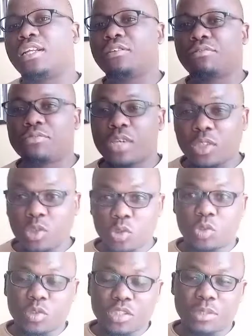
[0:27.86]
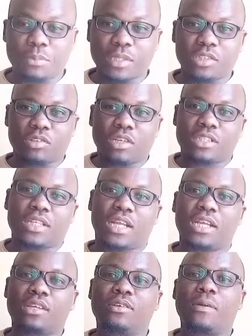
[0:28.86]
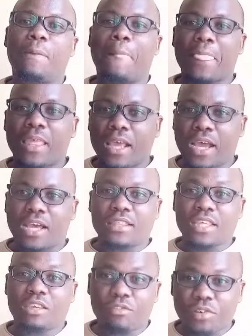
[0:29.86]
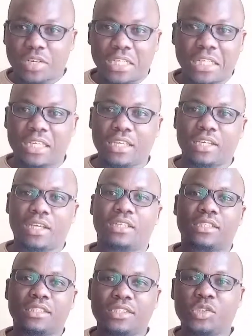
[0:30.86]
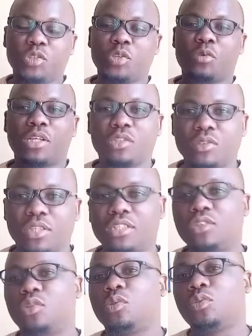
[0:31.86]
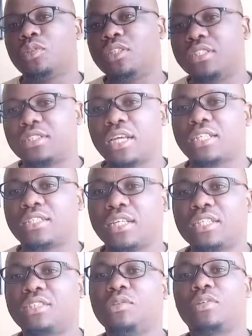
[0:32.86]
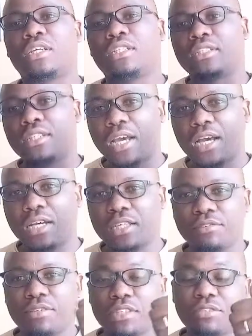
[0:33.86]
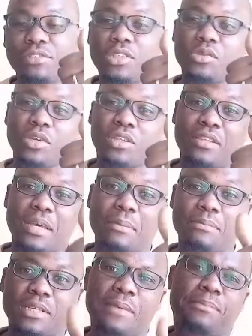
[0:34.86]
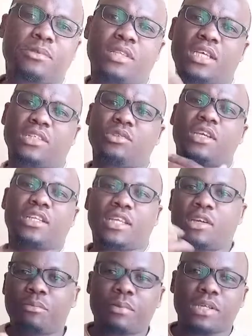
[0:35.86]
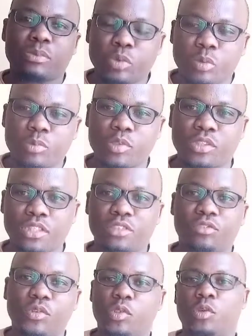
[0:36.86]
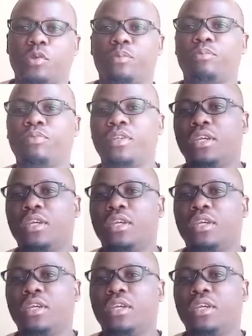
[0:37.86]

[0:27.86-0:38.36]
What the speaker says: And if you're new to this particular channel, thank you for clicking. And you know what you can do is actually you can give this video a thumbs up so that you can help us promote this video,